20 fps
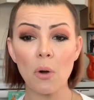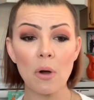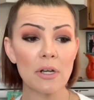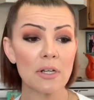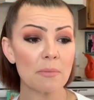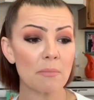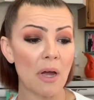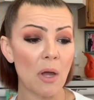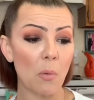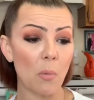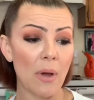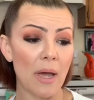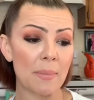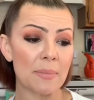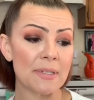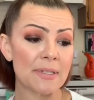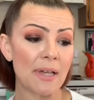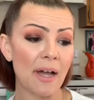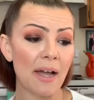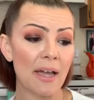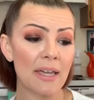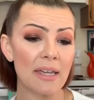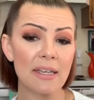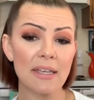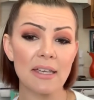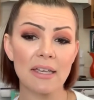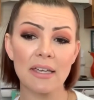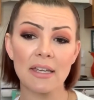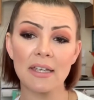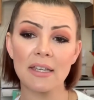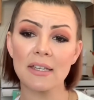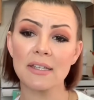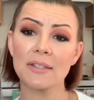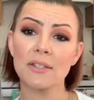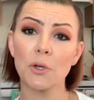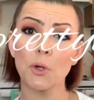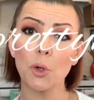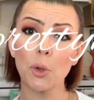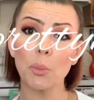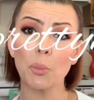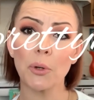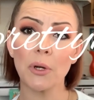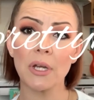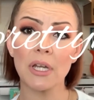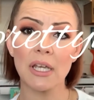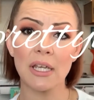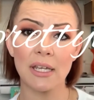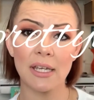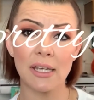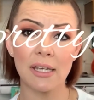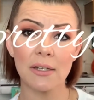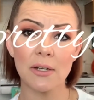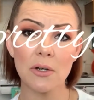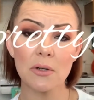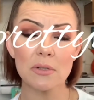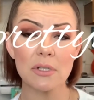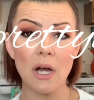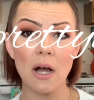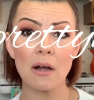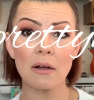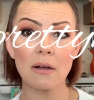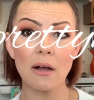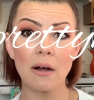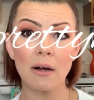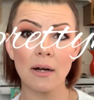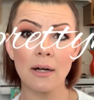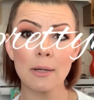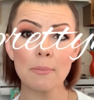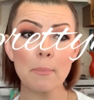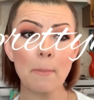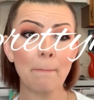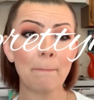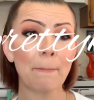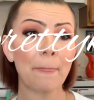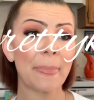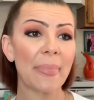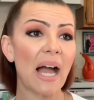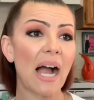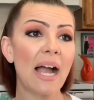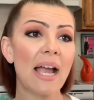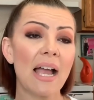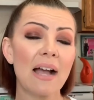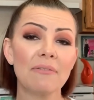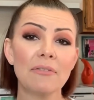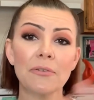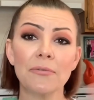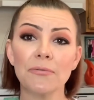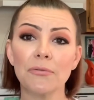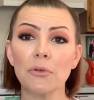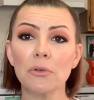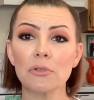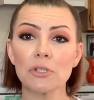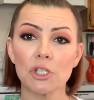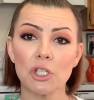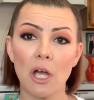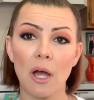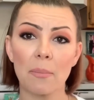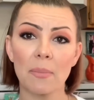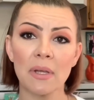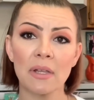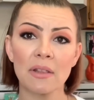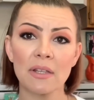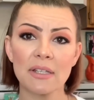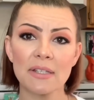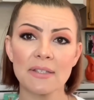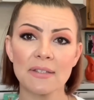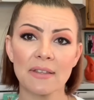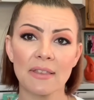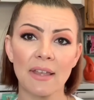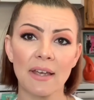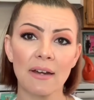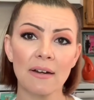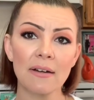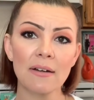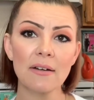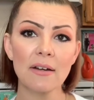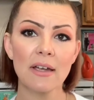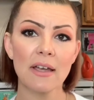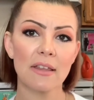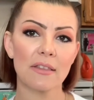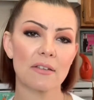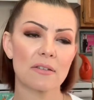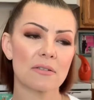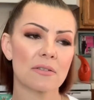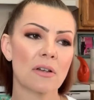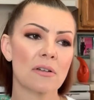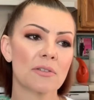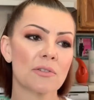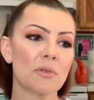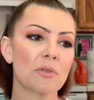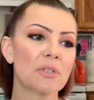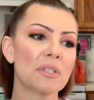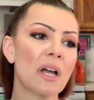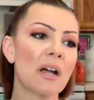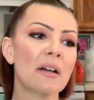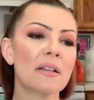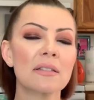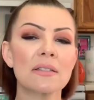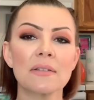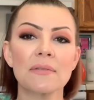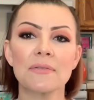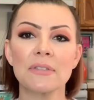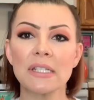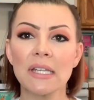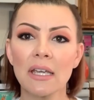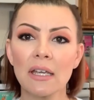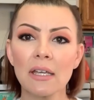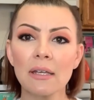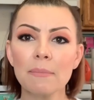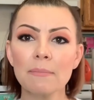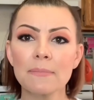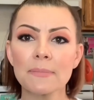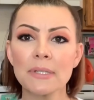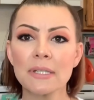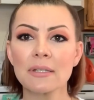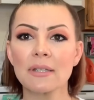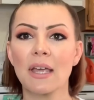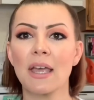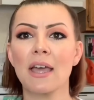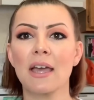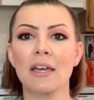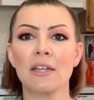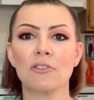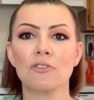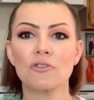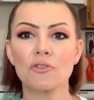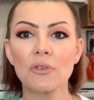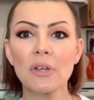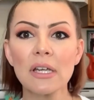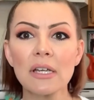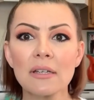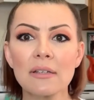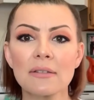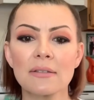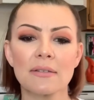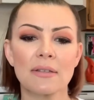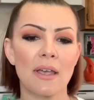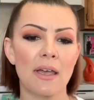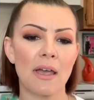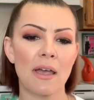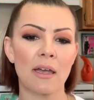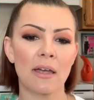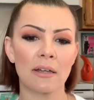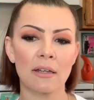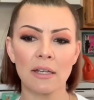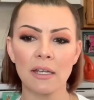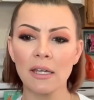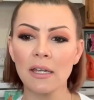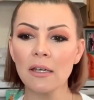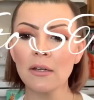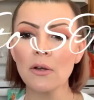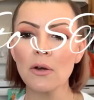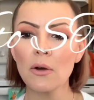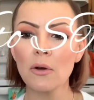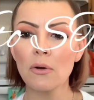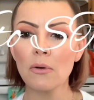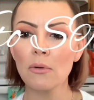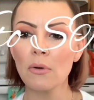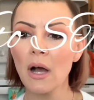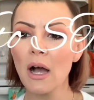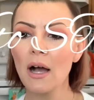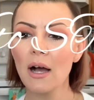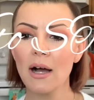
onto my website. It is ooprettyketo.com. I have a full shopping list there. There's also tons of tips and tricks and keto